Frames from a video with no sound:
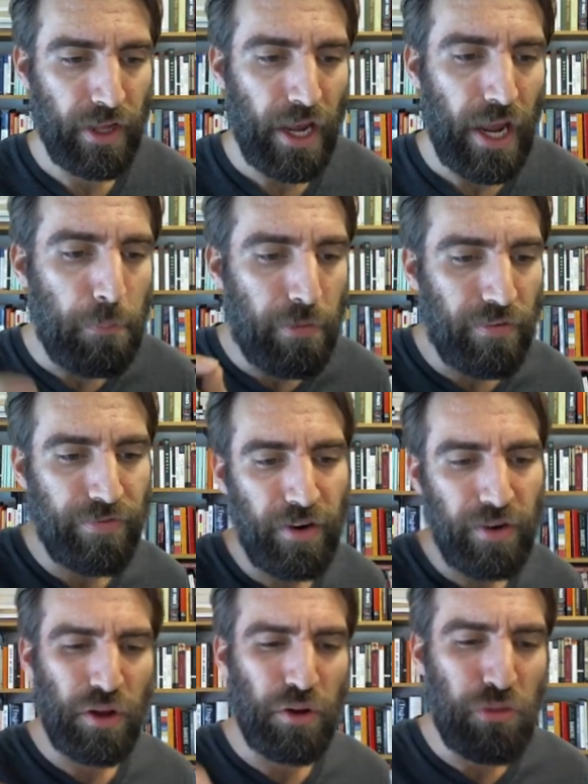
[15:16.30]
and
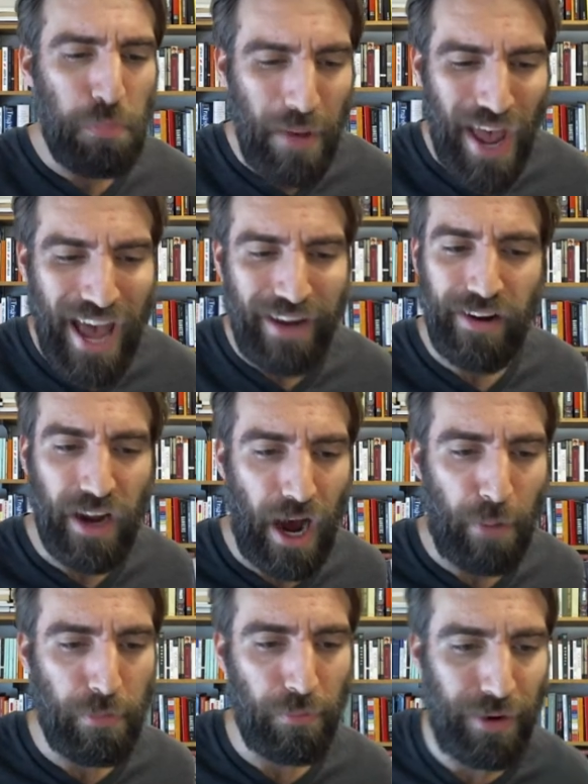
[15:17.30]
prefer those bad
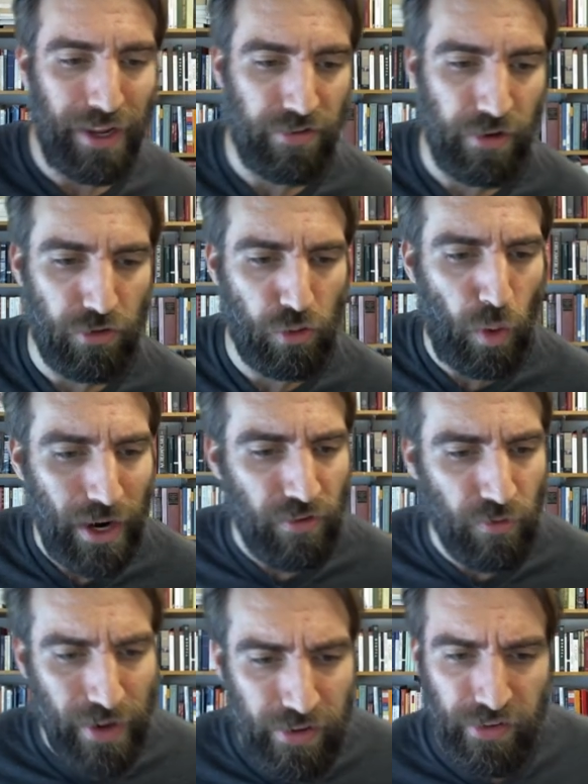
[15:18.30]
copper pieces quite
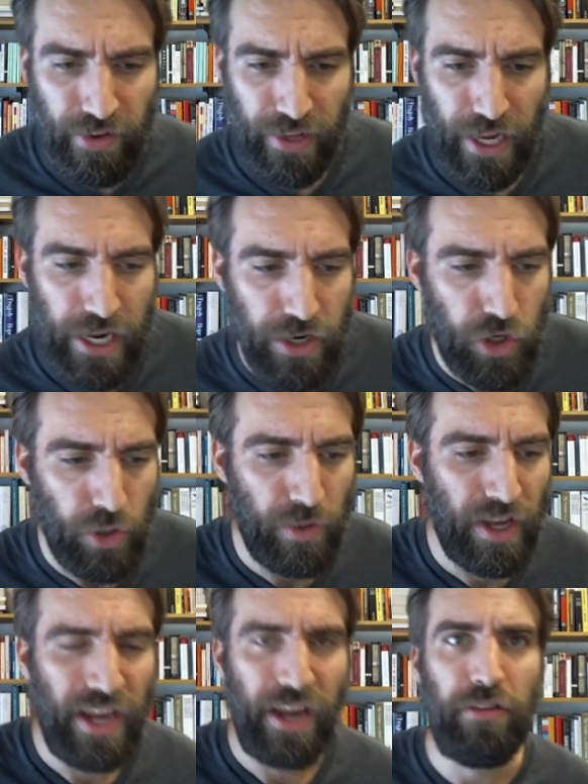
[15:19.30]
recently issued
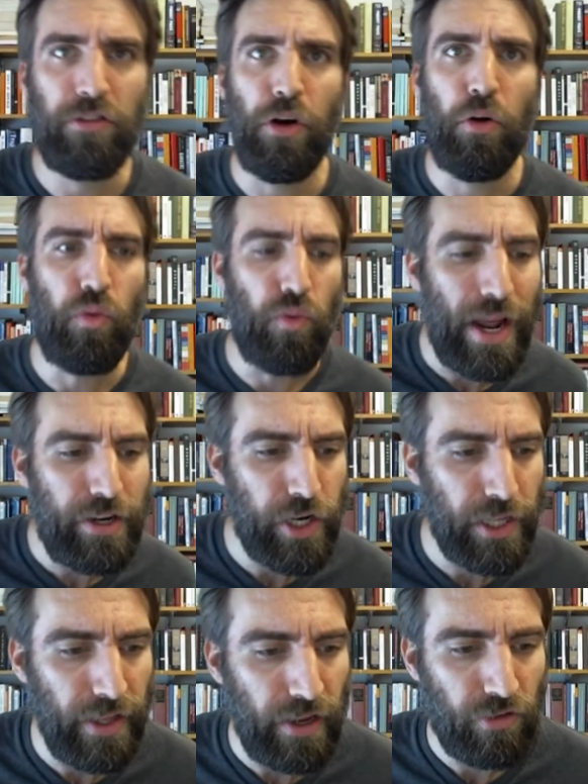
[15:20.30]
and so
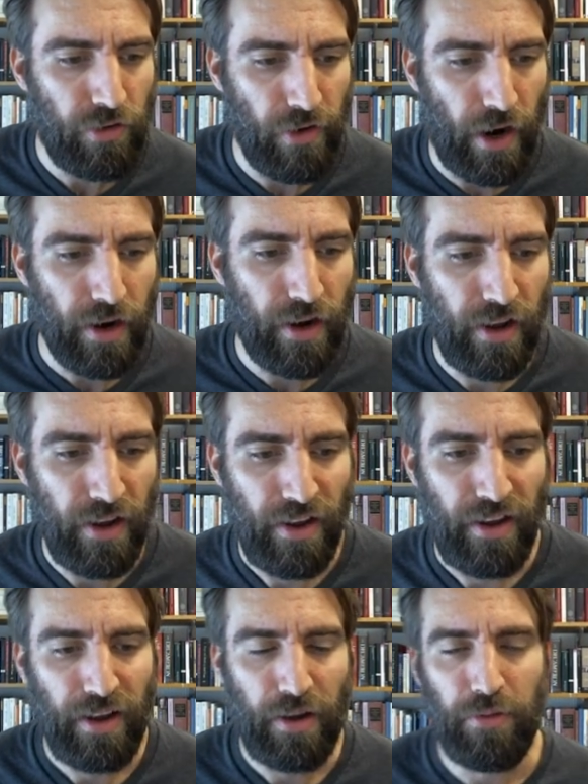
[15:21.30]
wretchedly struck
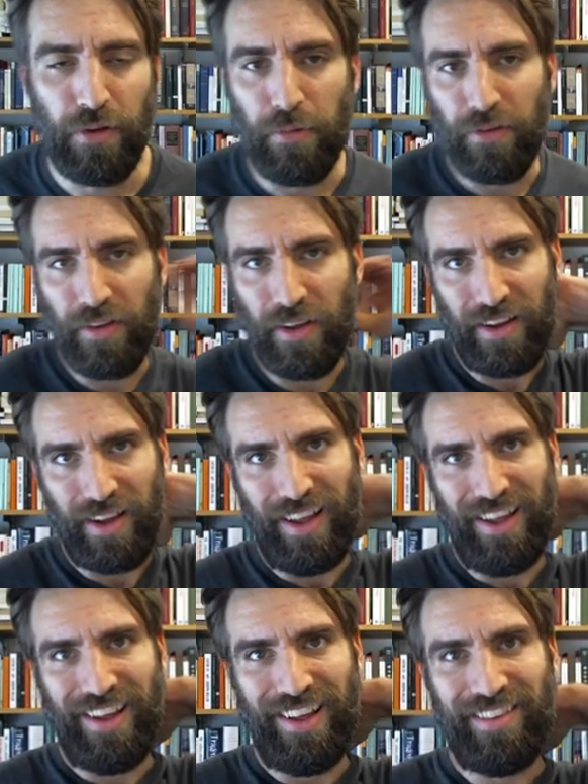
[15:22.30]
he was almost
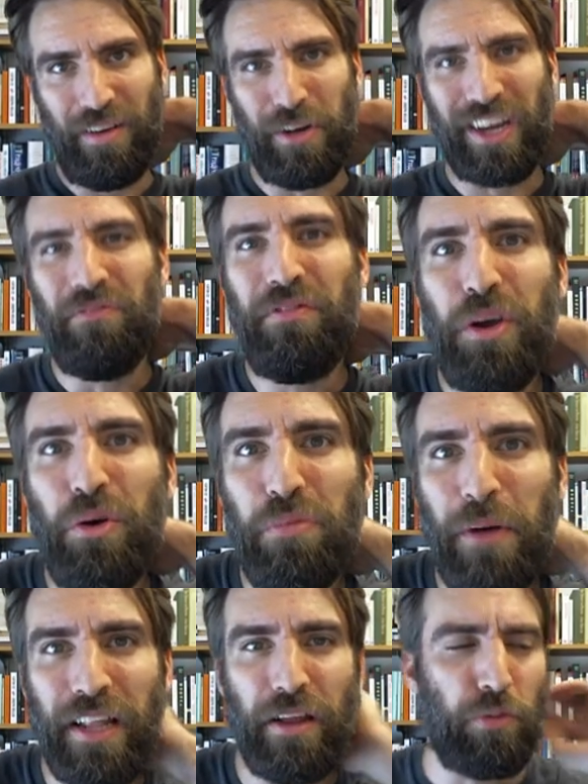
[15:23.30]
uh, somewhat confused
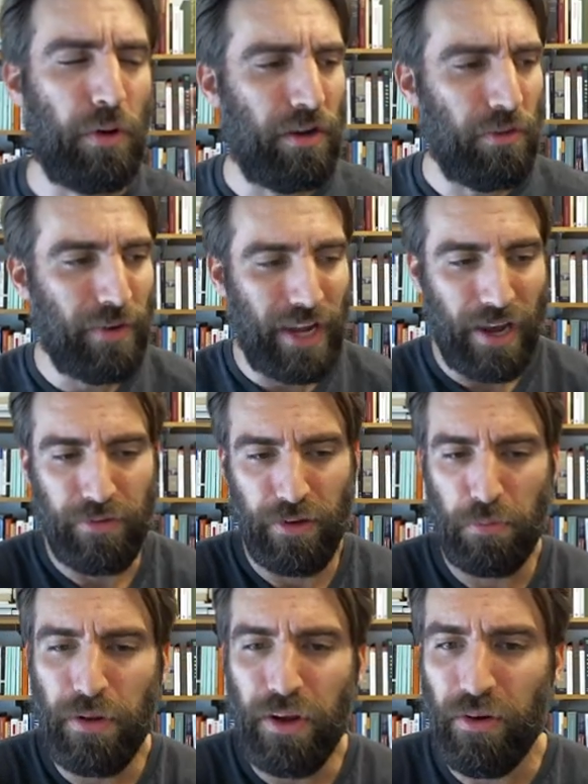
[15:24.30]
by this. What, we have this
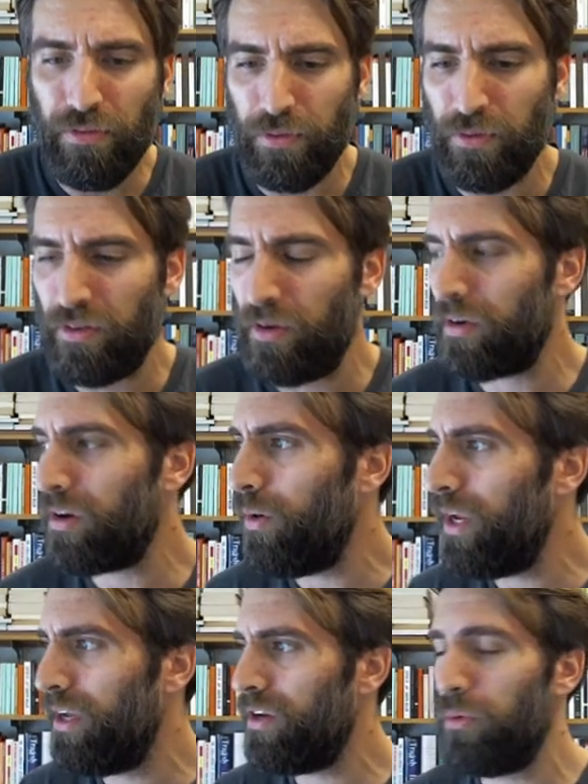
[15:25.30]
beautiful silver
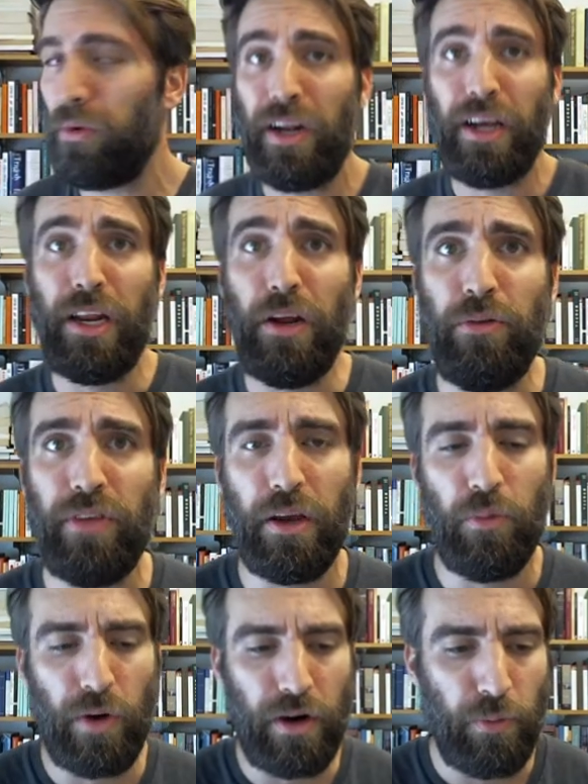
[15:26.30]
coinage and we're not using
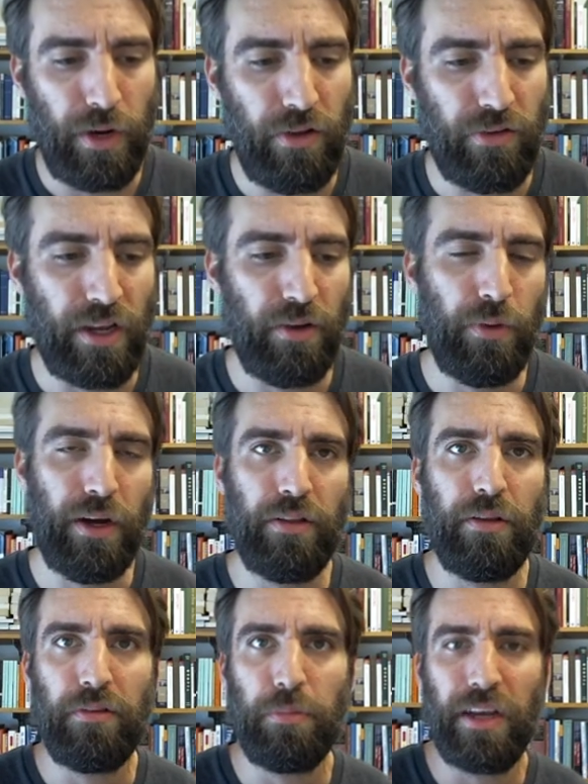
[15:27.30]
it. Why aren't we using it? Well,
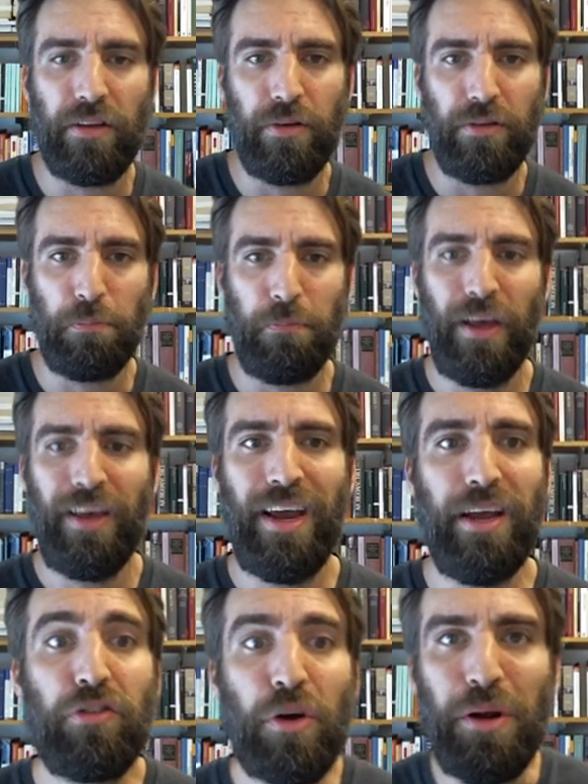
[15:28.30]
it's because it's
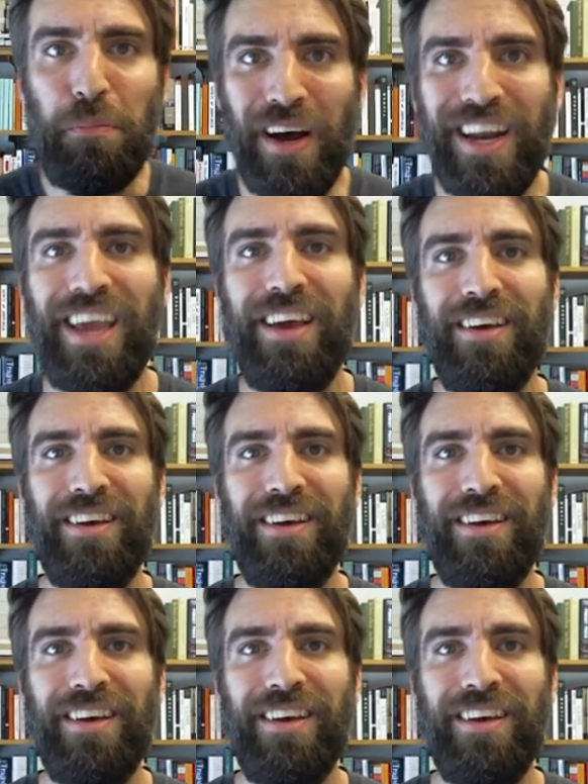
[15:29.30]
it's good money.